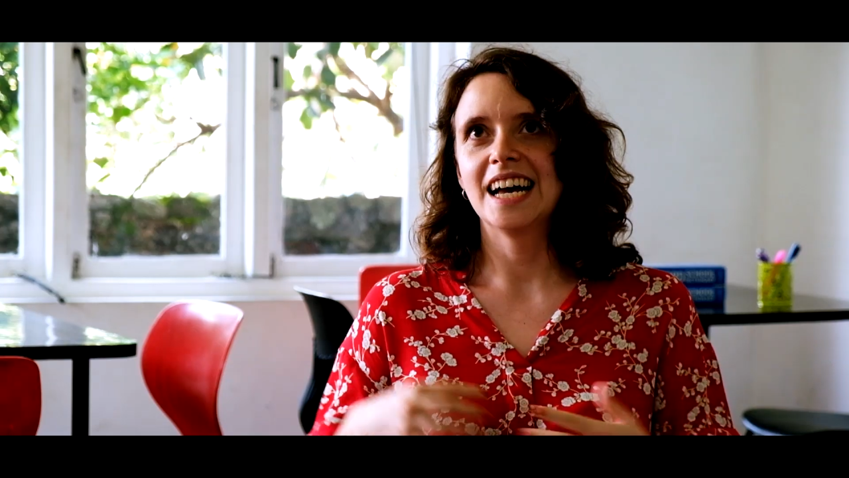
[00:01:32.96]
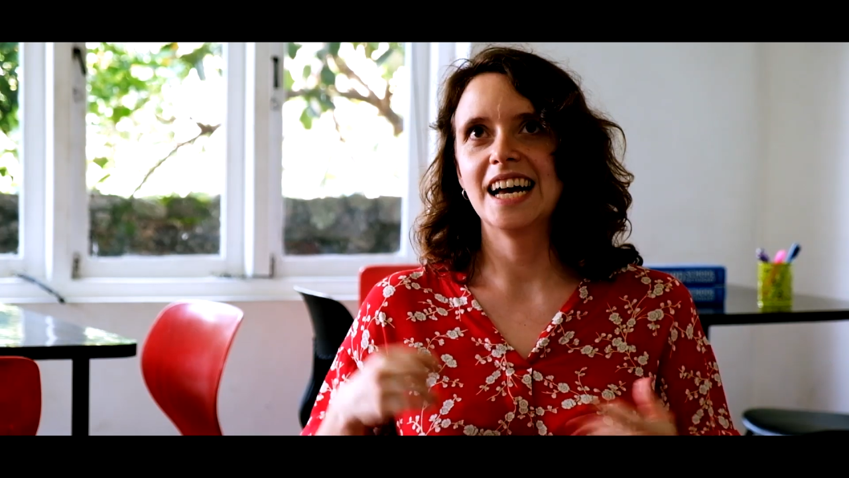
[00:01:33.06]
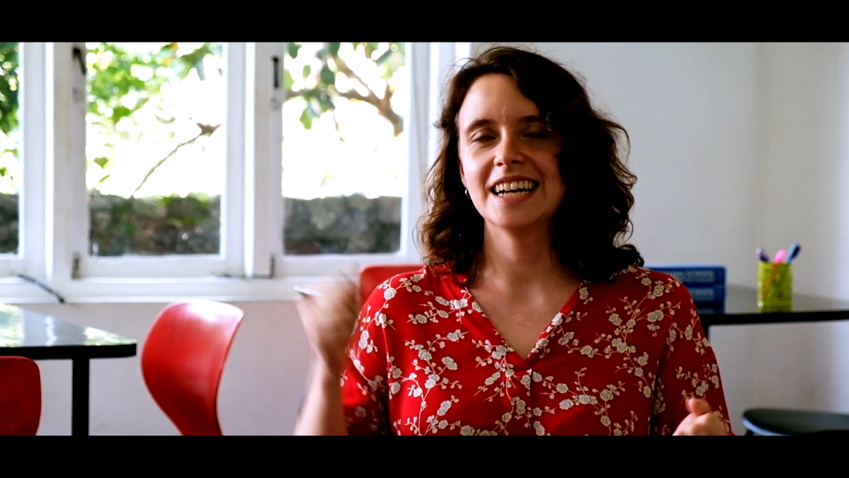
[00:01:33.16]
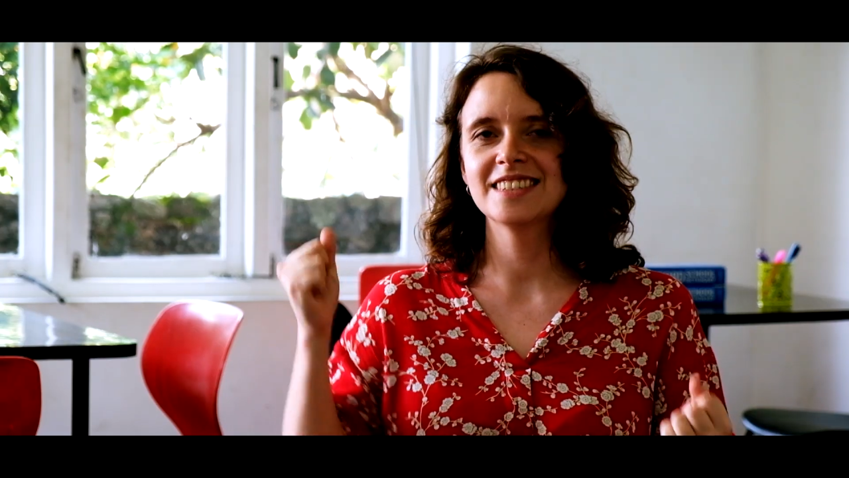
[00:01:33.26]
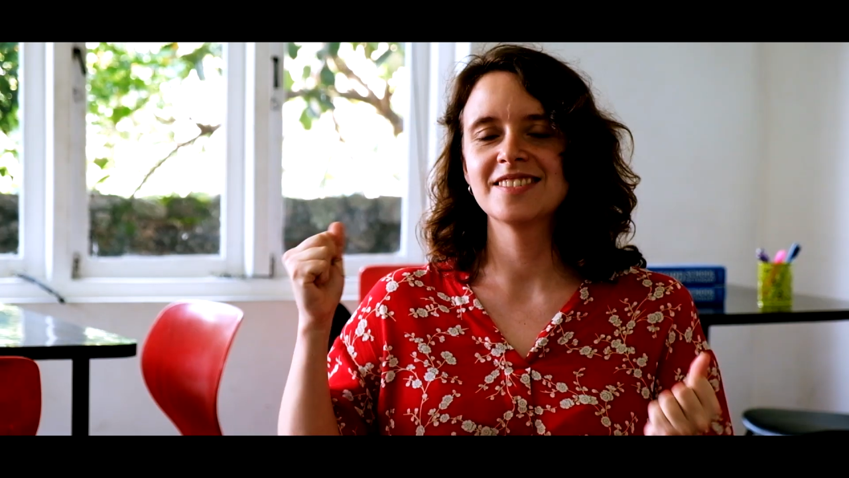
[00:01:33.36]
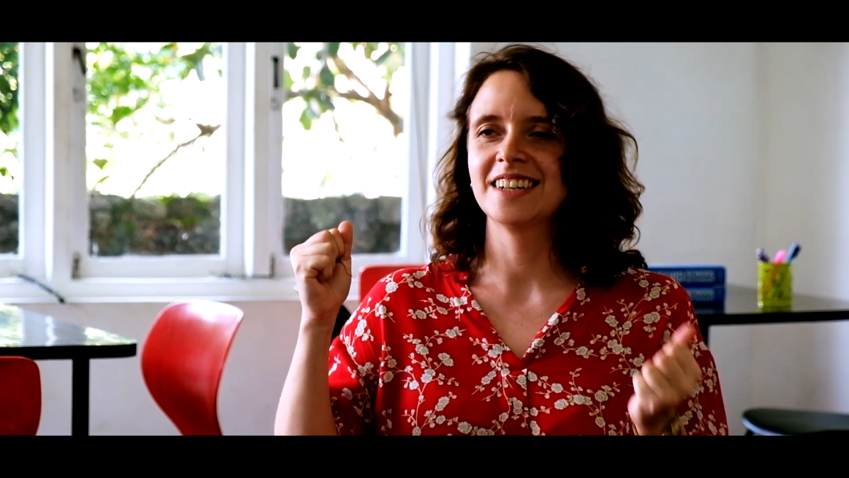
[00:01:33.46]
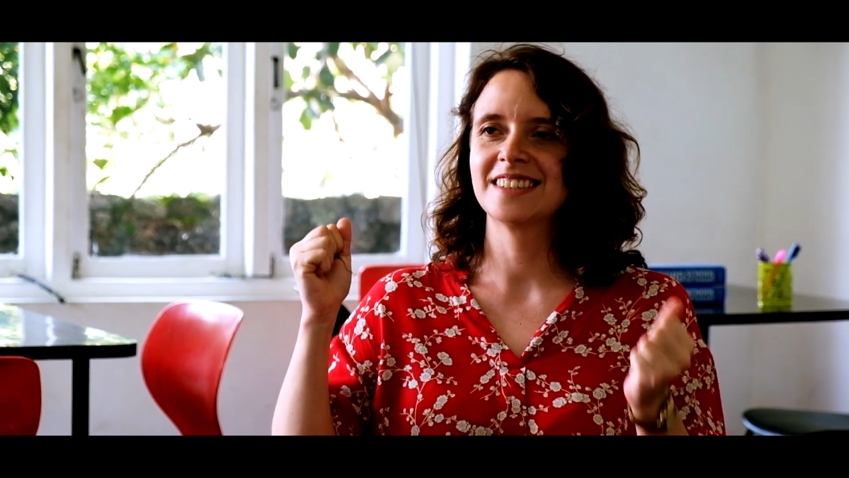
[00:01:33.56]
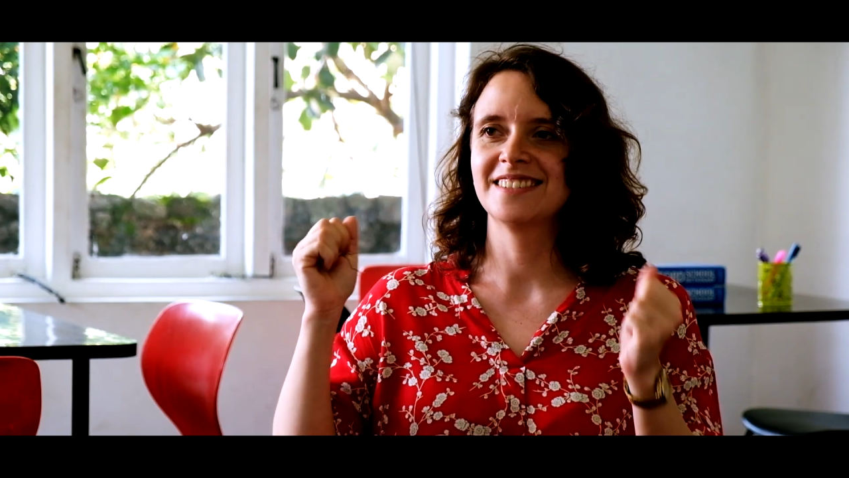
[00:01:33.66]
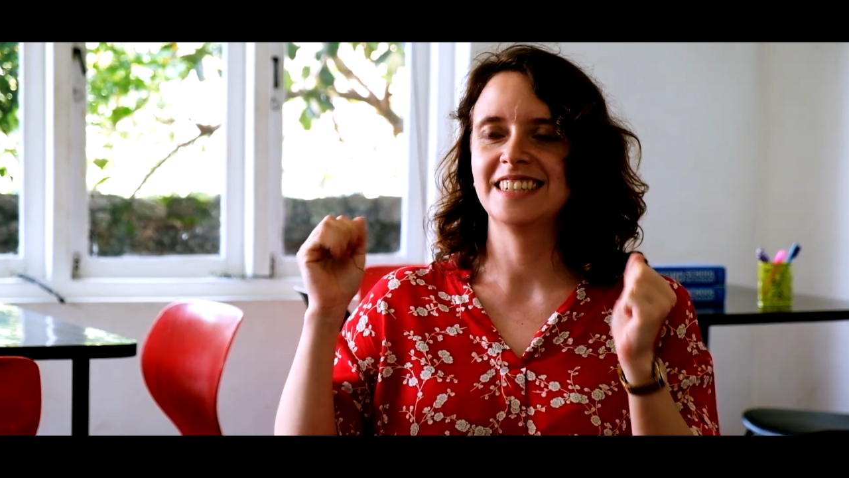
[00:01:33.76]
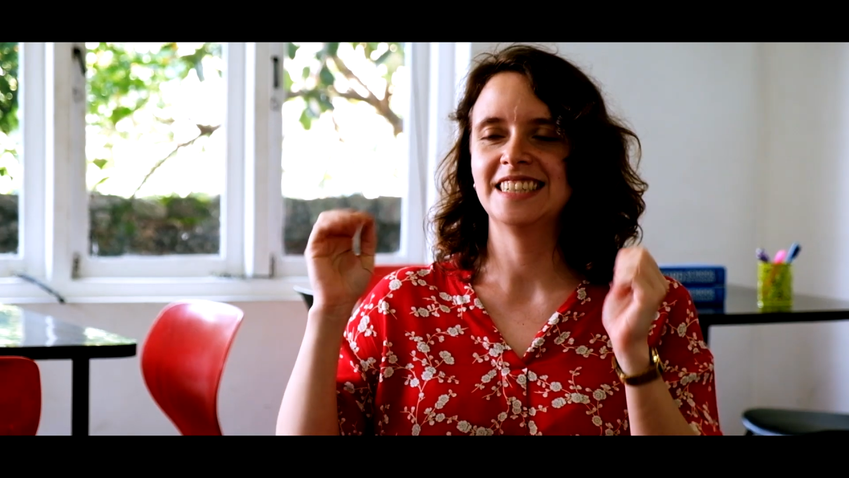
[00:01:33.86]
SVS
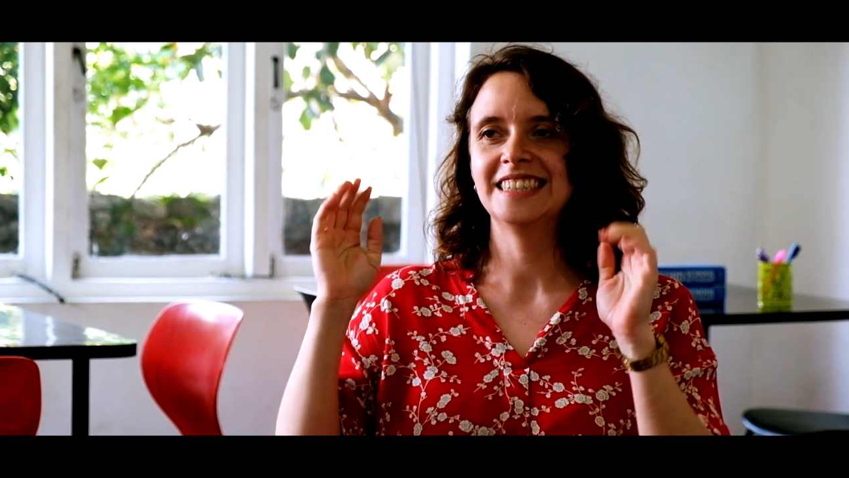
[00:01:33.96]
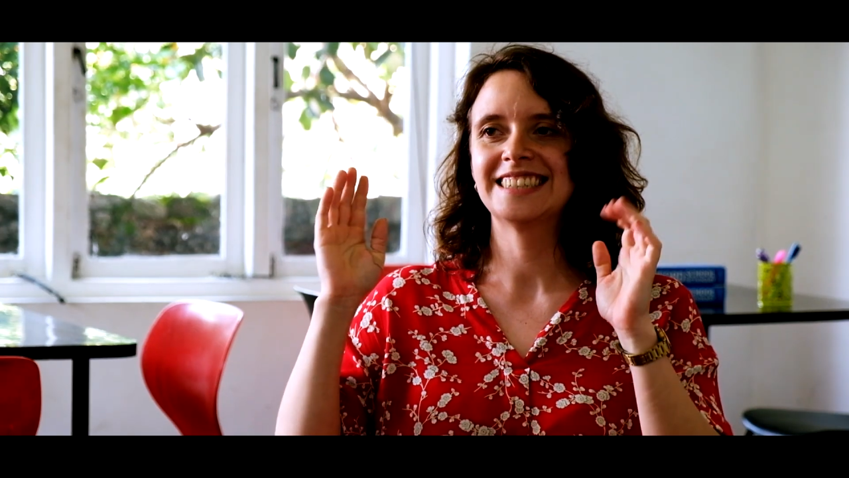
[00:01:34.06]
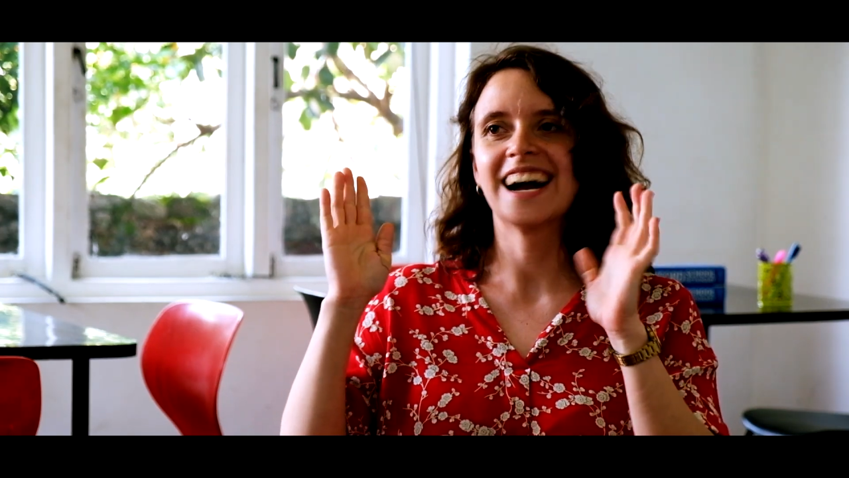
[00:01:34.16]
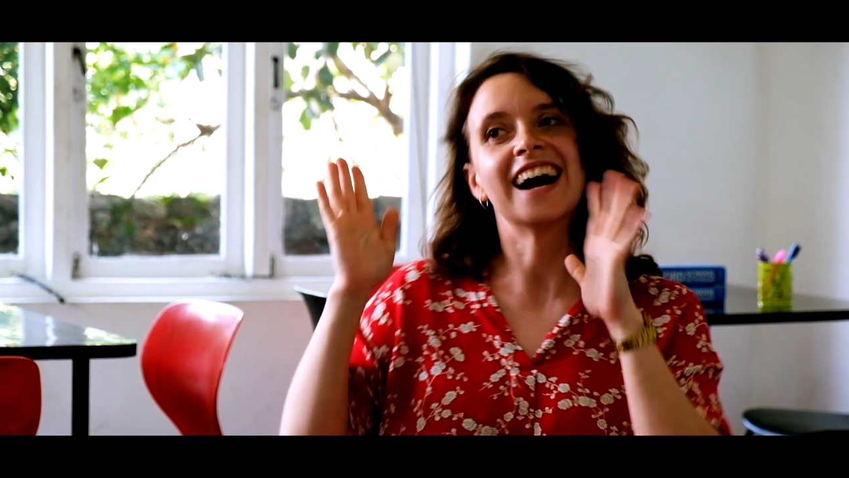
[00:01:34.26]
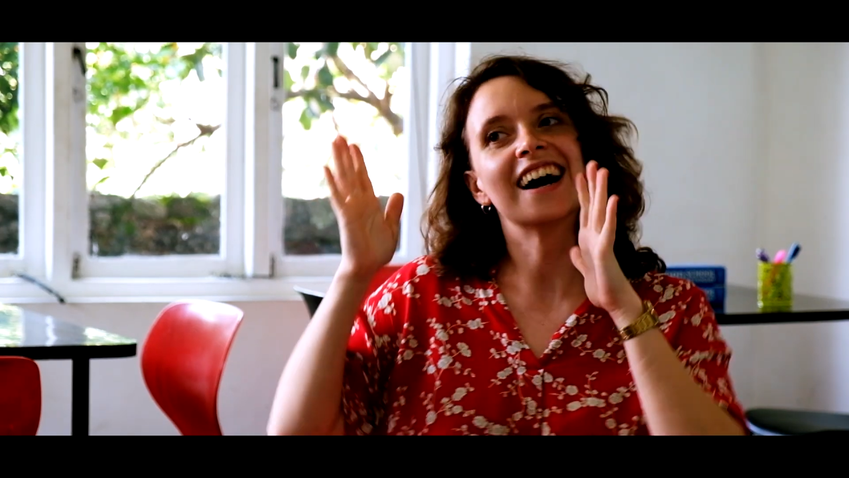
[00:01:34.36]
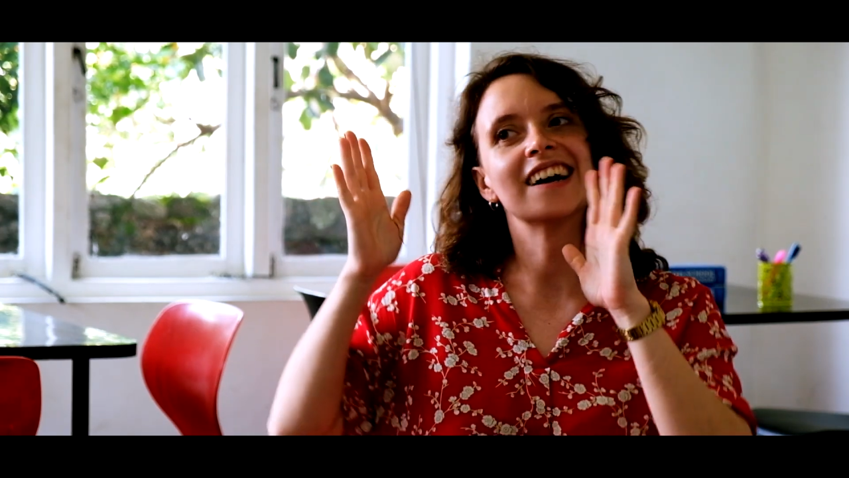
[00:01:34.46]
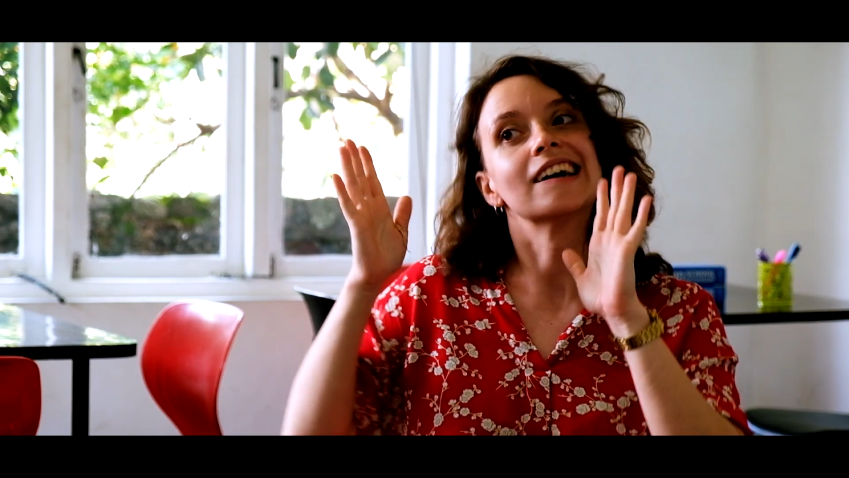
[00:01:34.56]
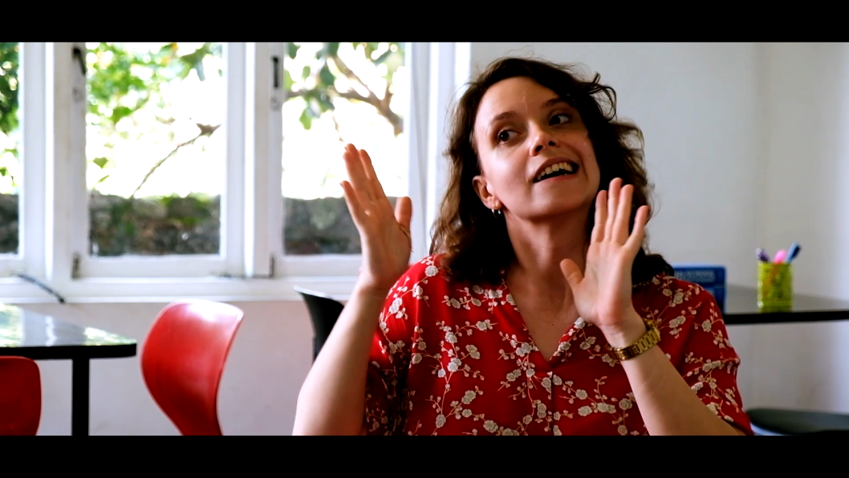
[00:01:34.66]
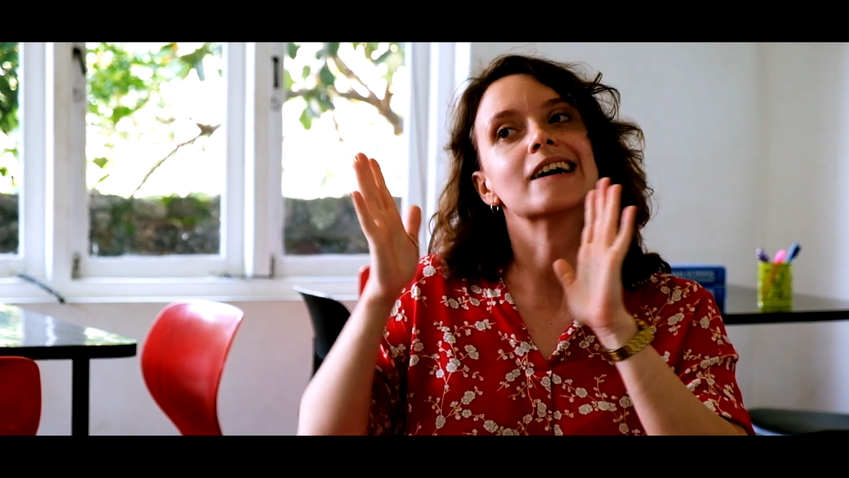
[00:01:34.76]
events are